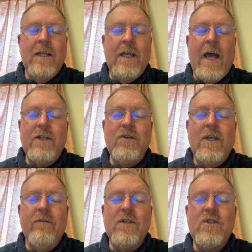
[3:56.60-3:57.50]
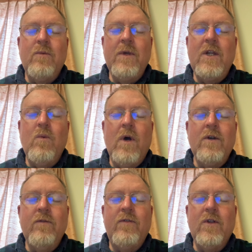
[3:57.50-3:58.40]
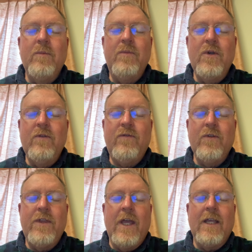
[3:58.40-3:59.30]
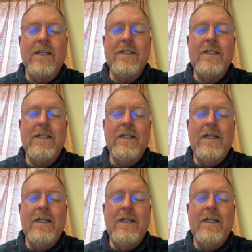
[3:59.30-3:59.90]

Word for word: God, you give us so many wonderful and beautiful things.